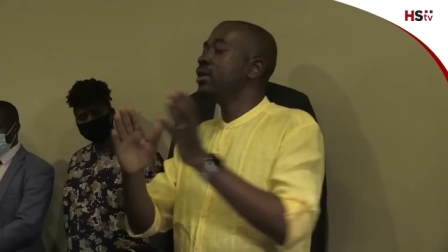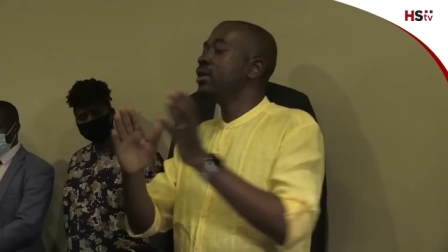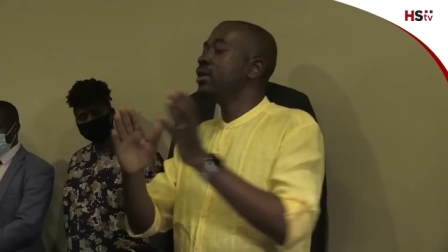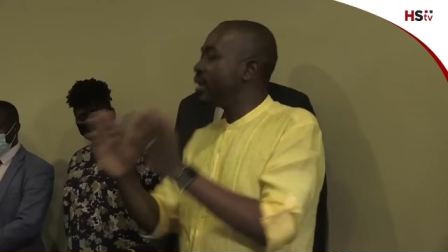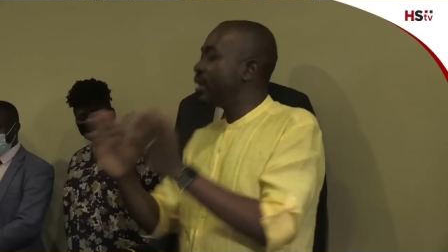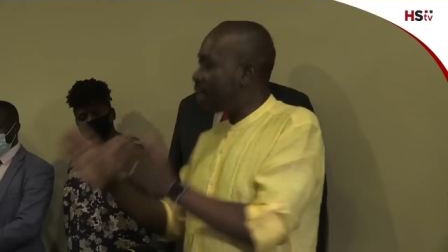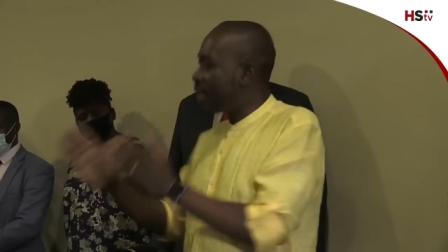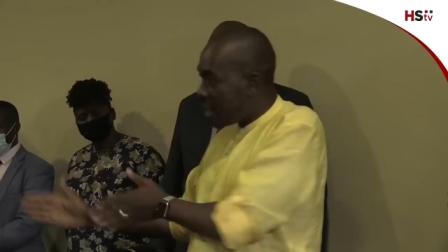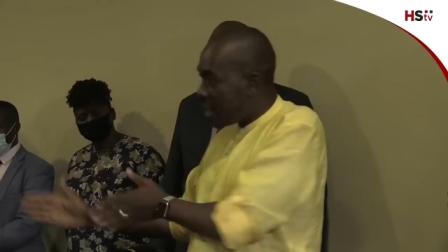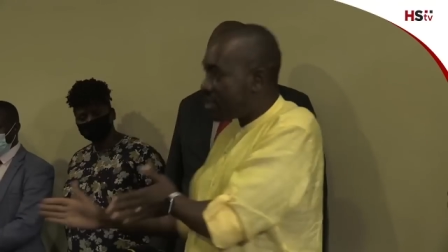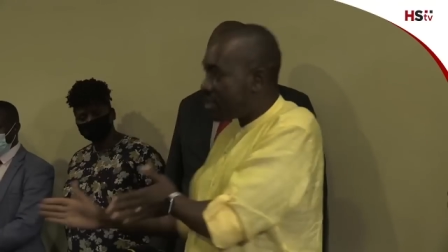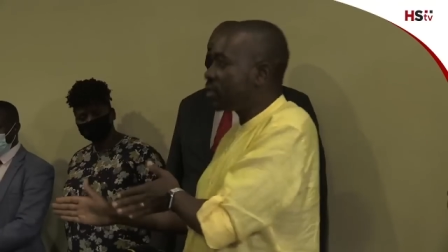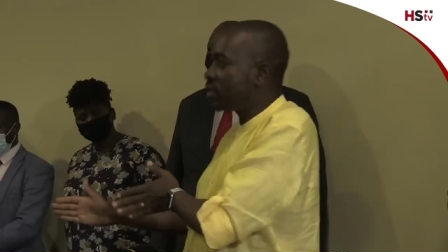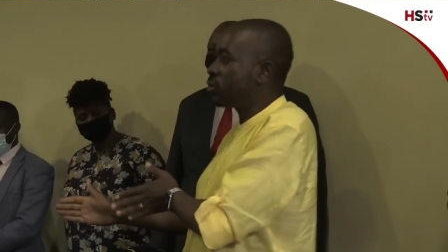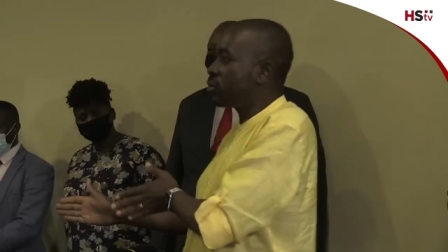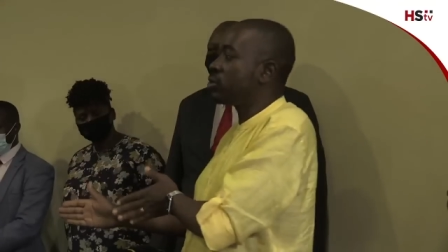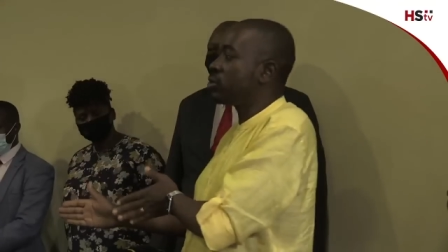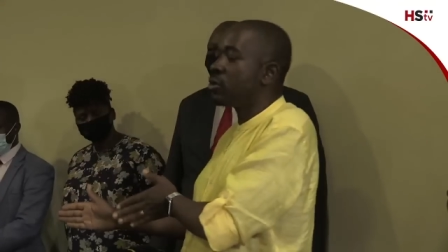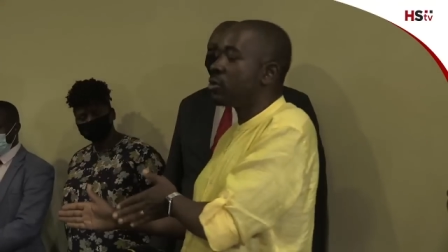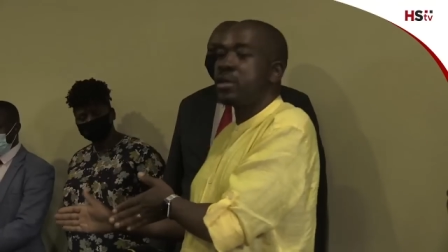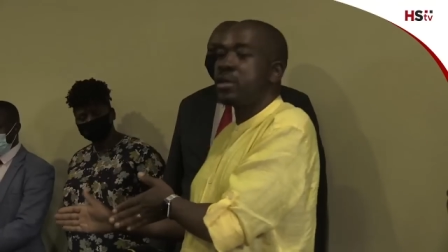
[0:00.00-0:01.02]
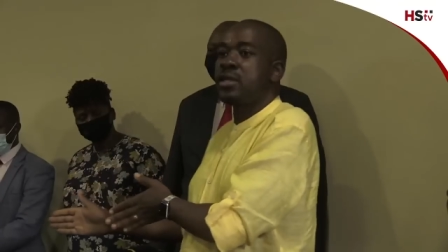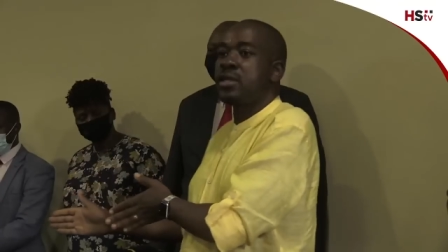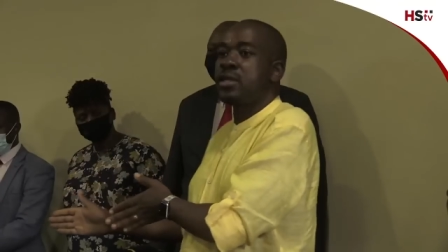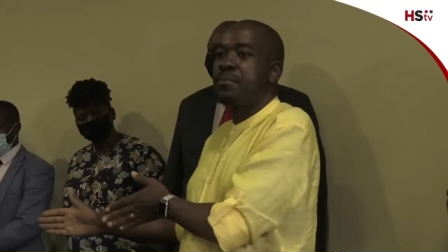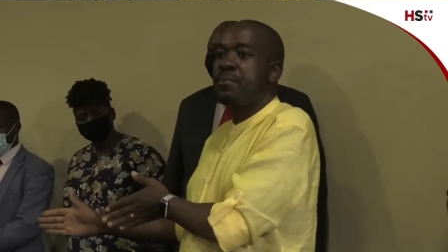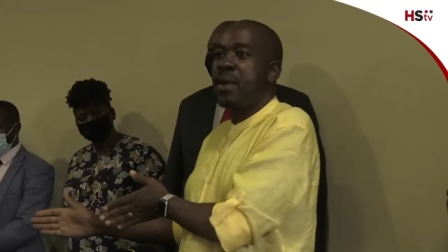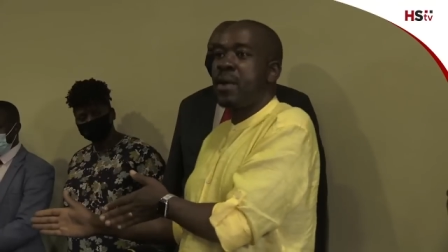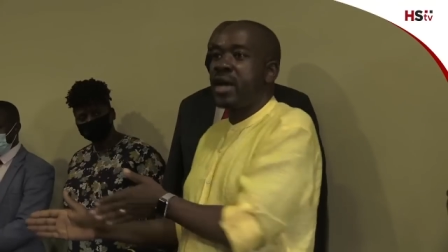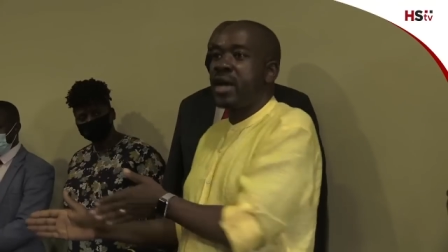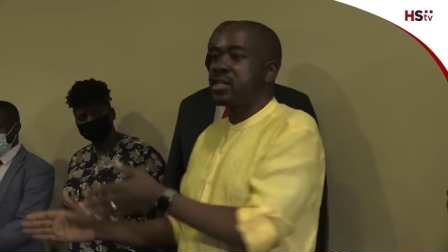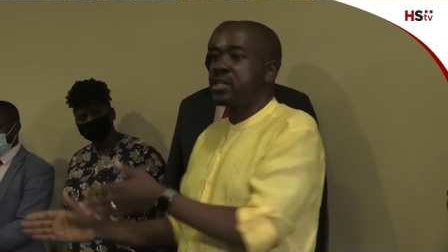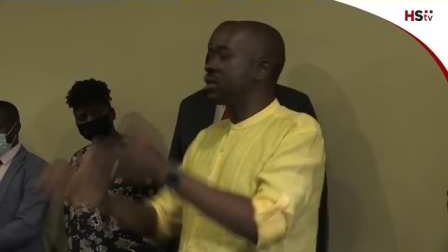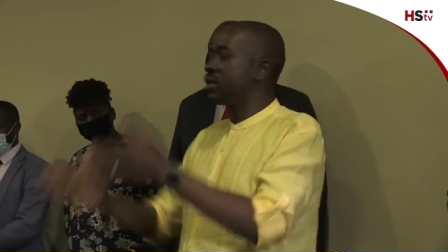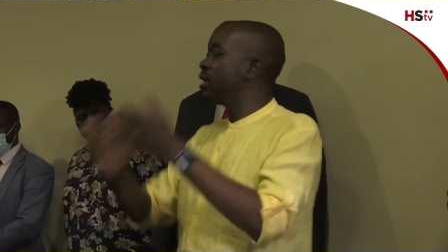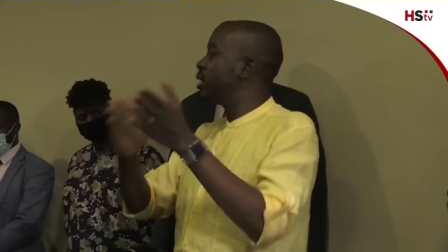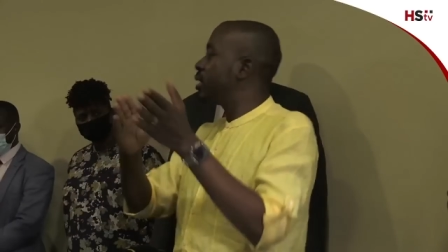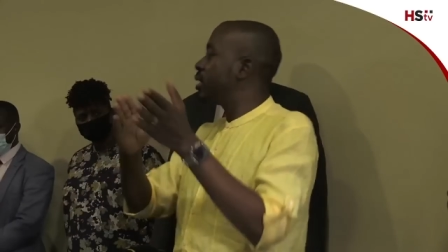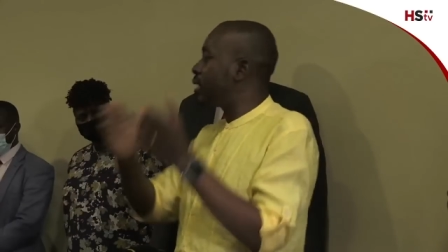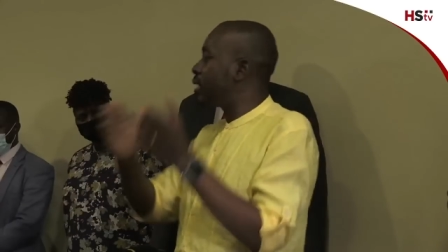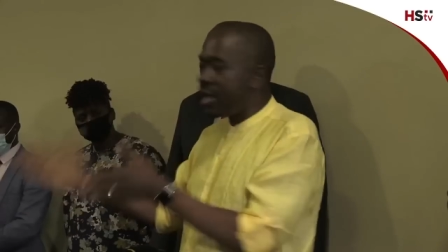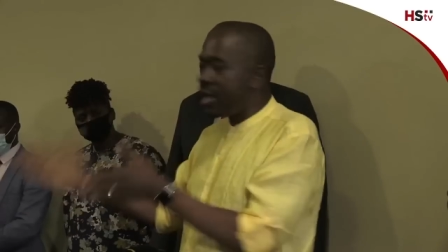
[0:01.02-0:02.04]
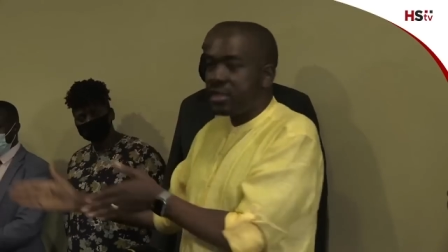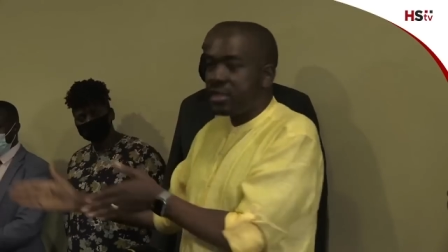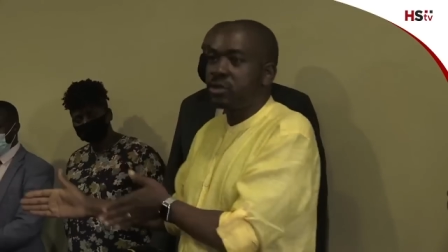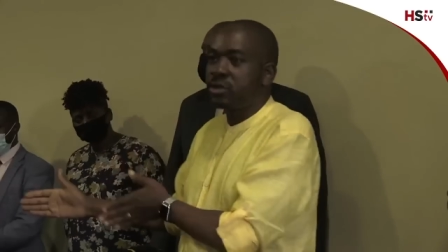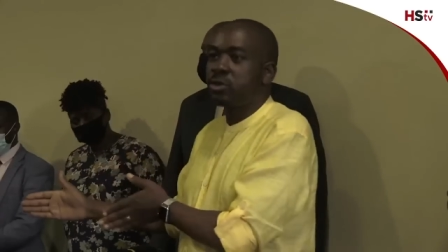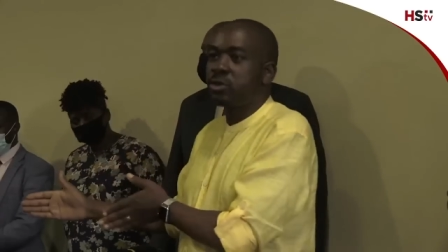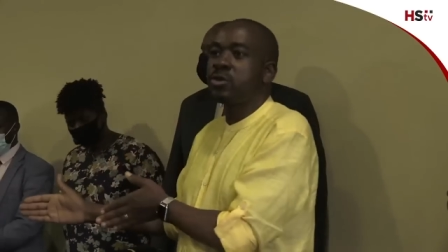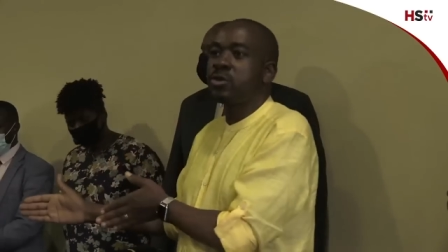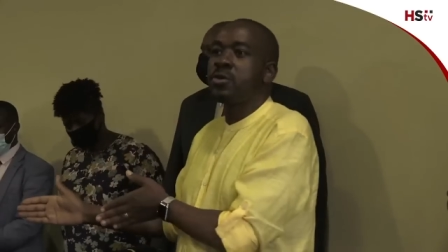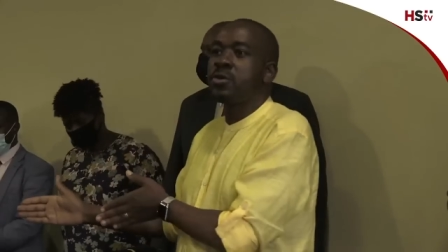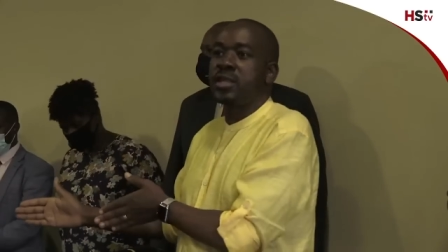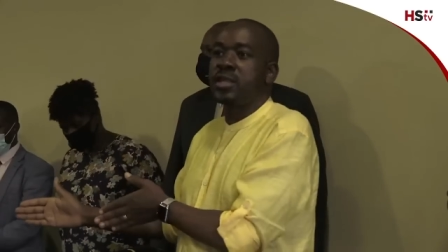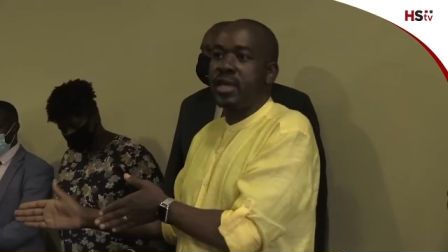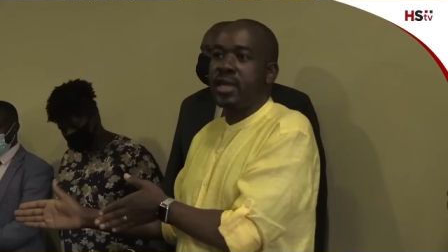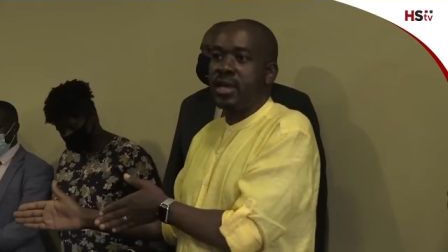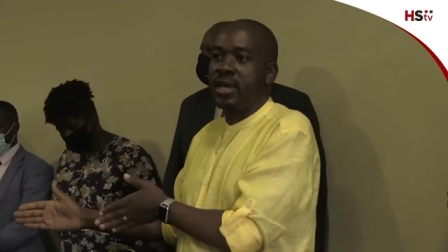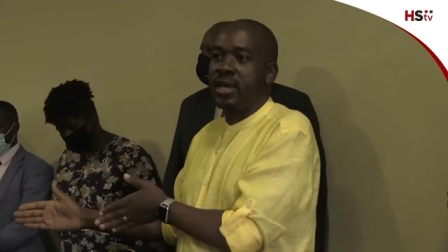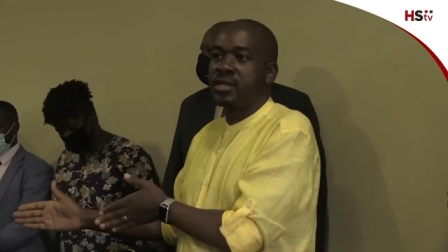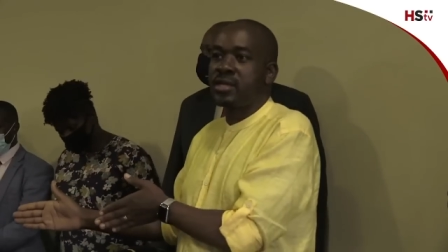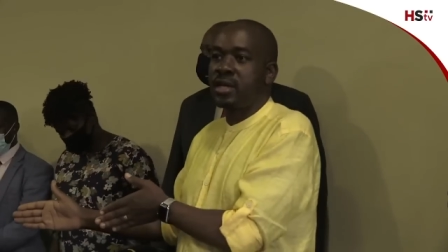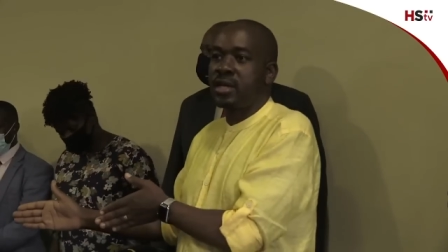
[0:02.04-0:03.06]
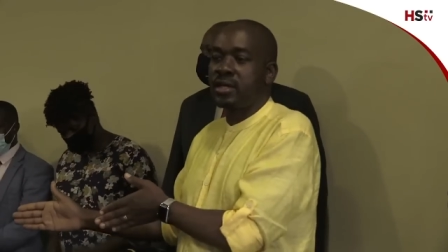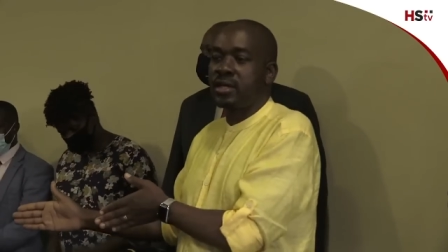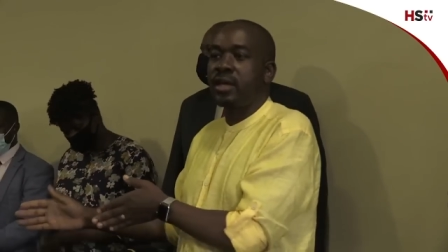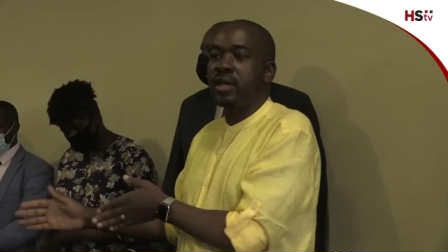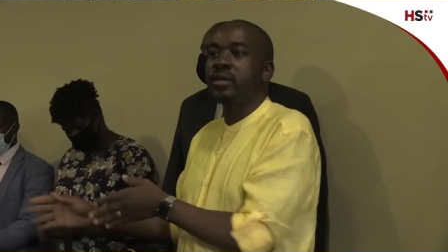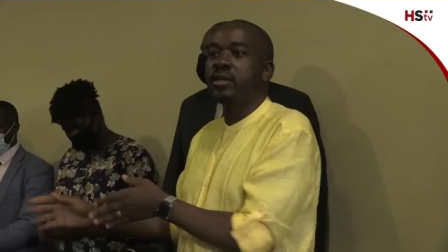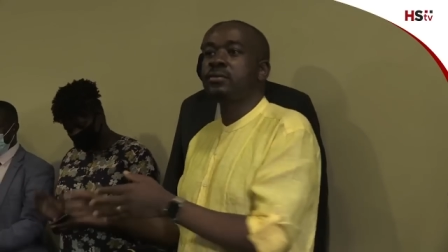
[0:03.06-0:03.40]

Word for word: Nothing to do with the past. Nothing to do with the yesterday.